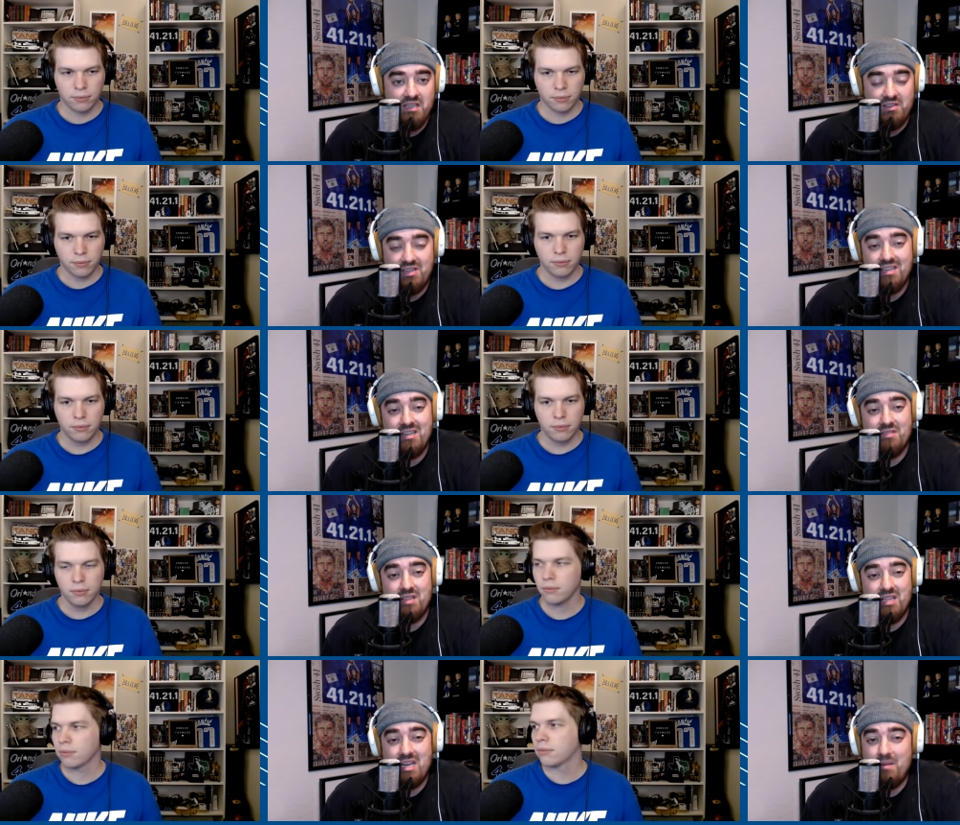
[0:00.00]
Speaker 1: you're getting
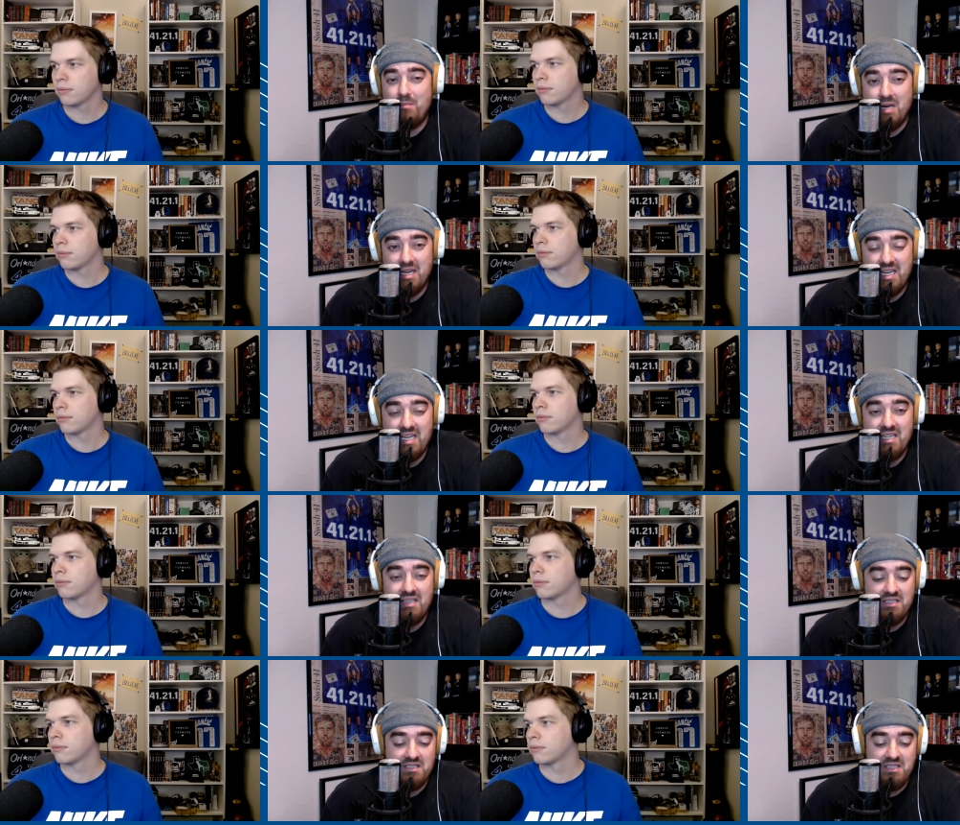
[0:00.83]
off a lot of money
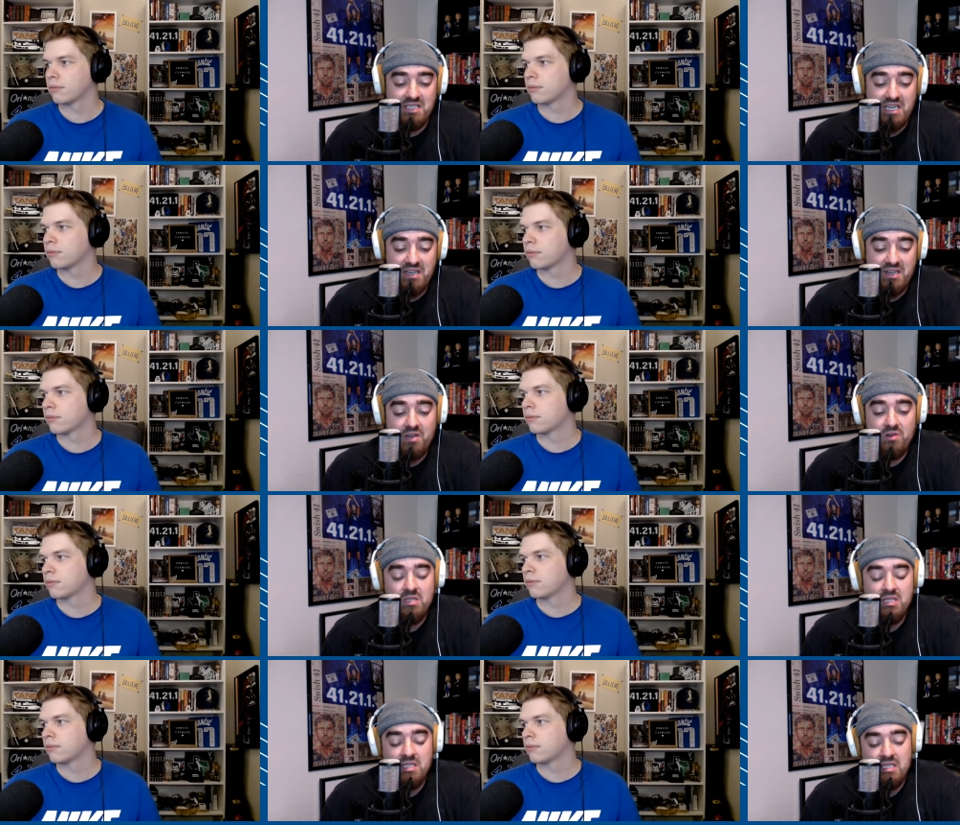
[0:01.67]
in this
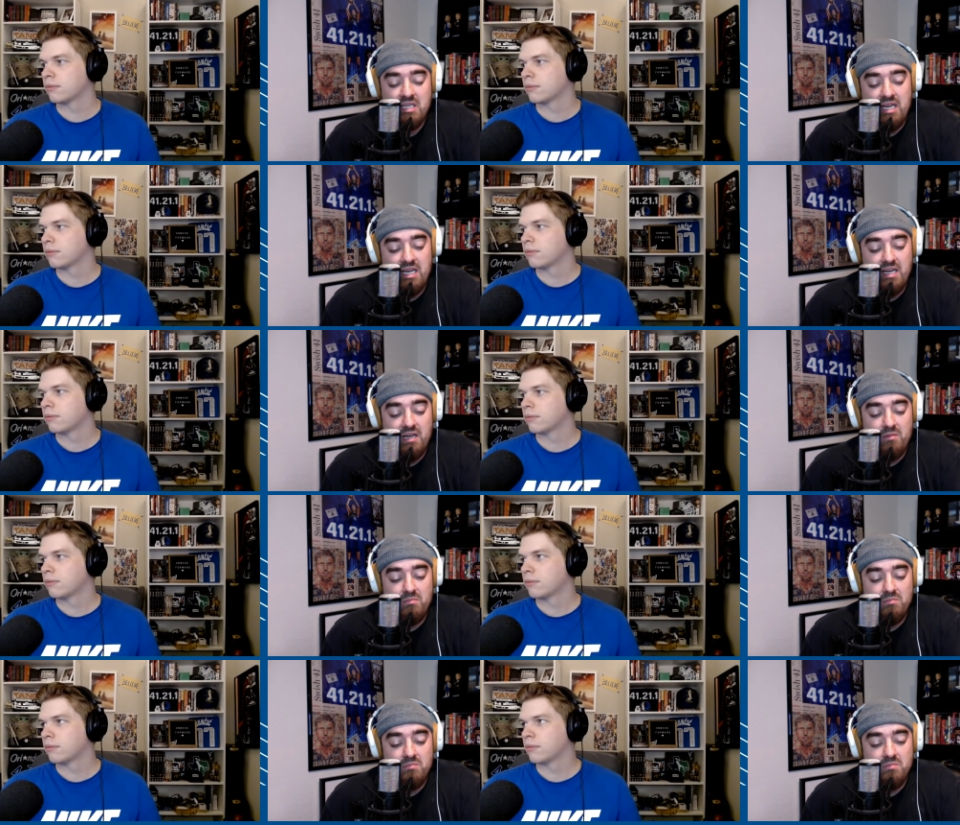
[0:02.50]
scenario.
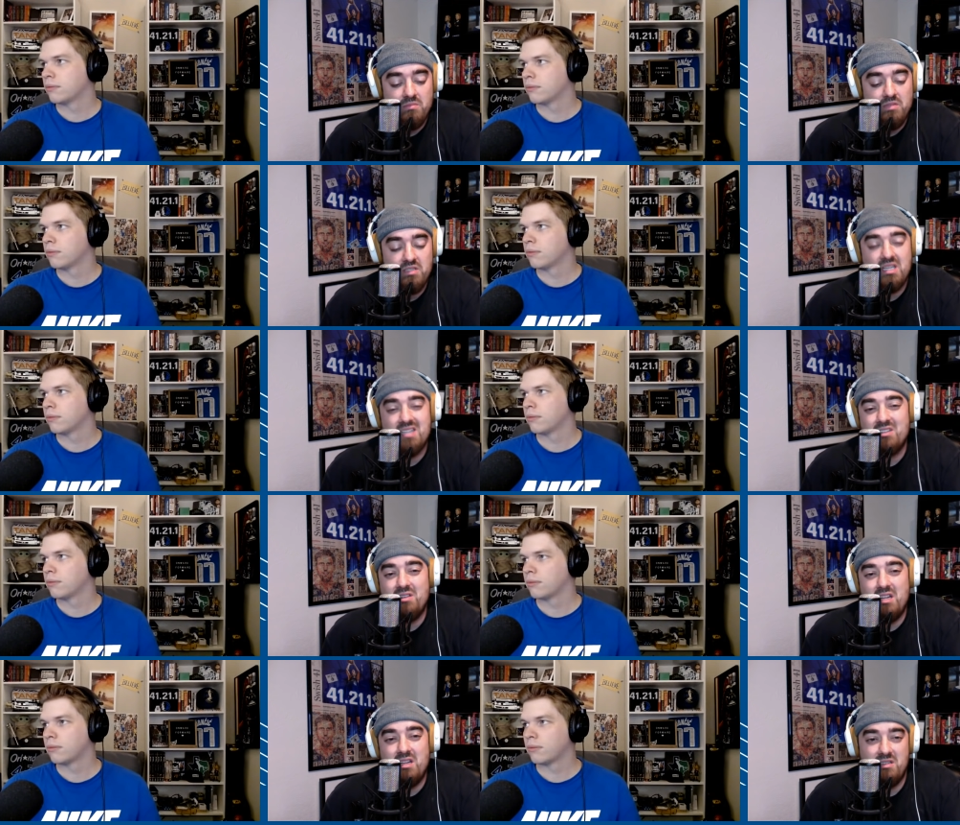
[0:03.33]
Um there's
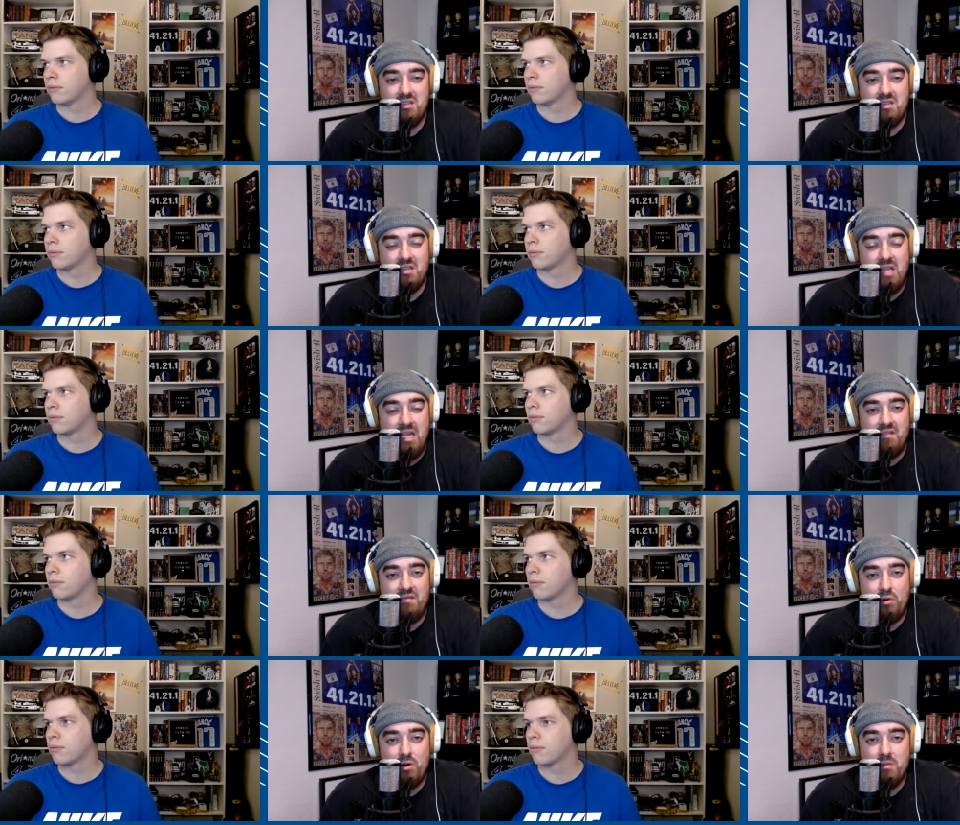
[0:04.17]
also another
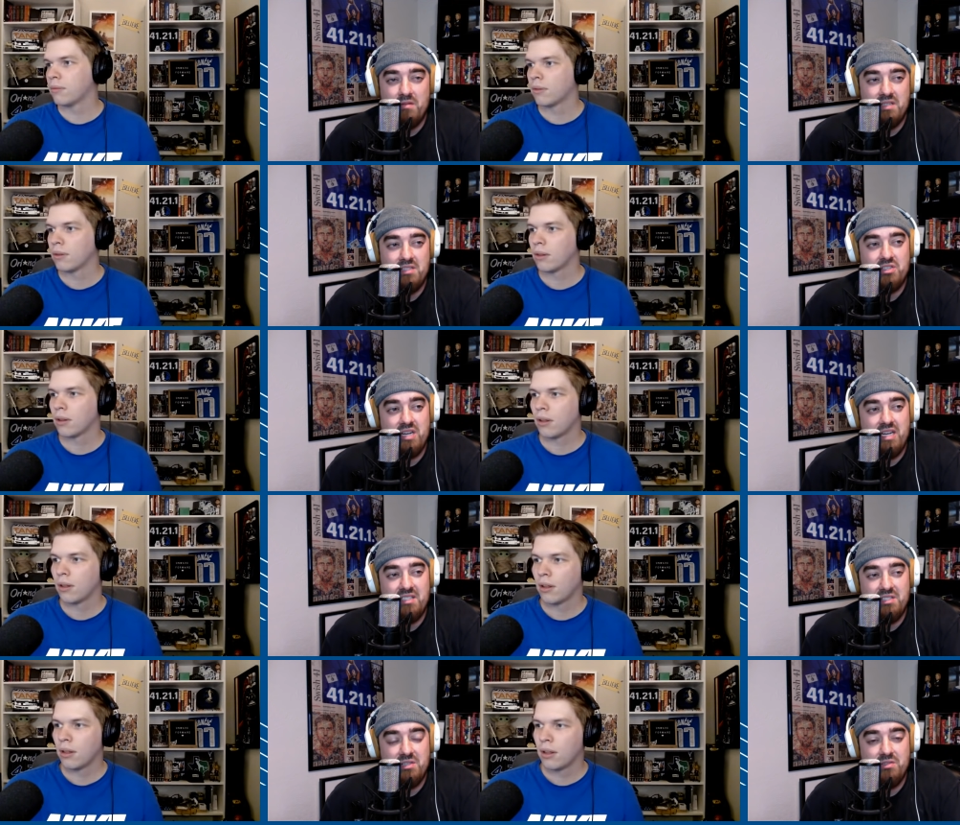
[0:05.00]
like form of this
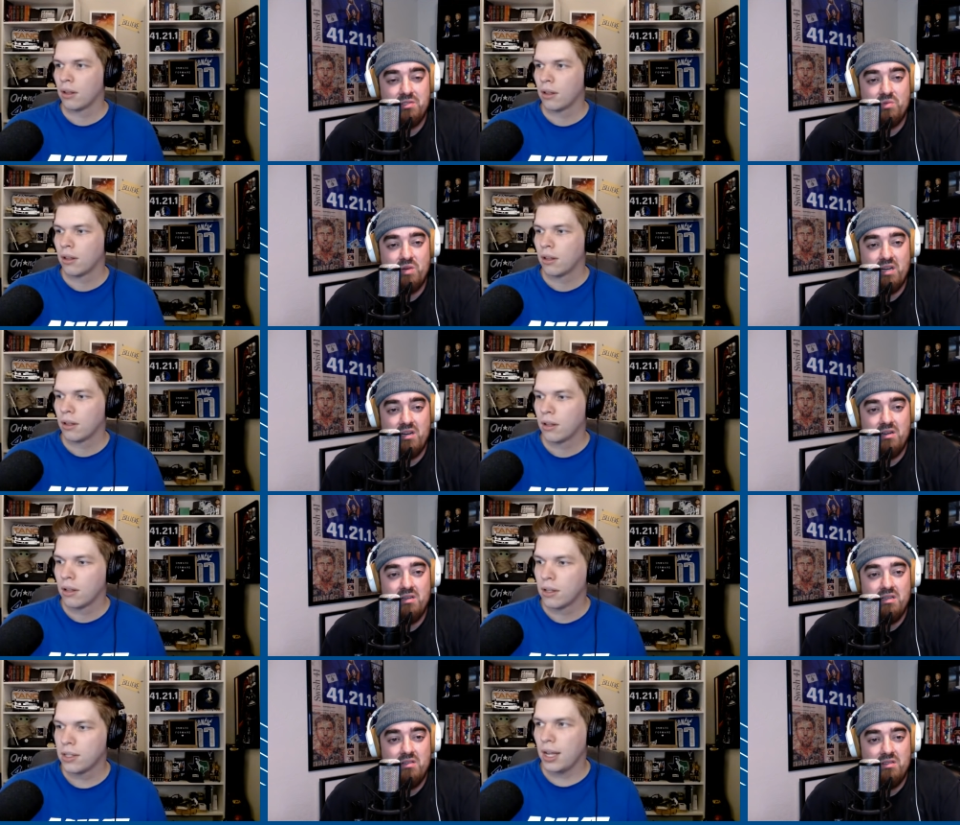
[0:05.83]
trade too, to
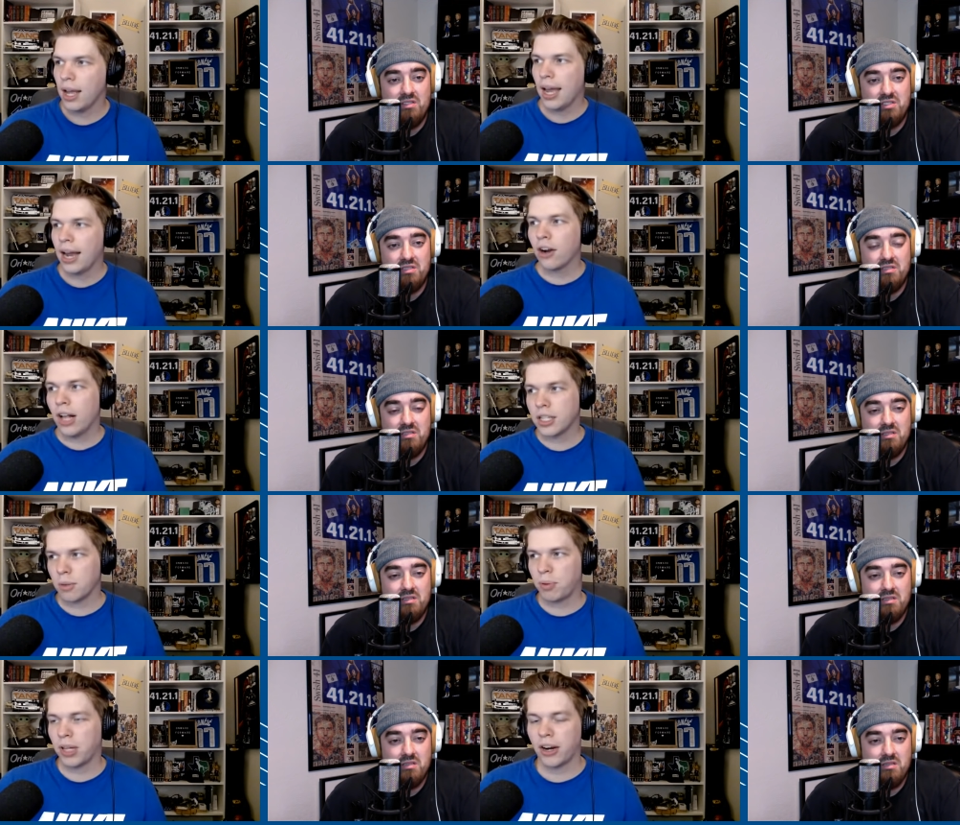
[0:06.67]
where Harrell has
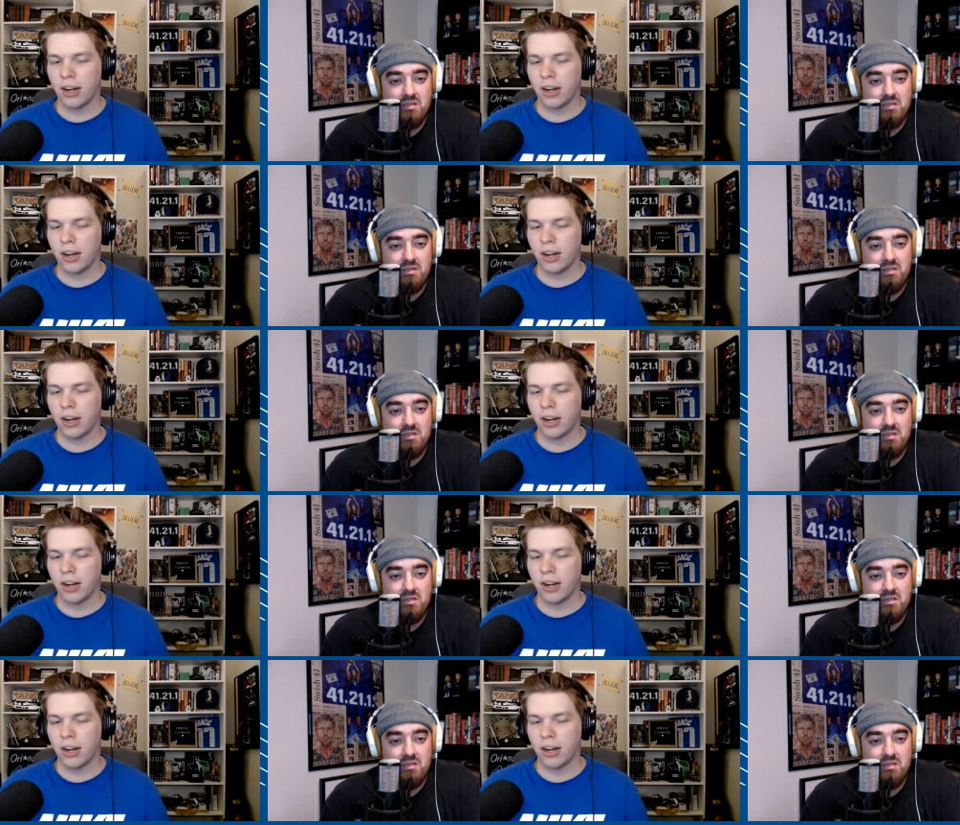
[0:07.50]
a player.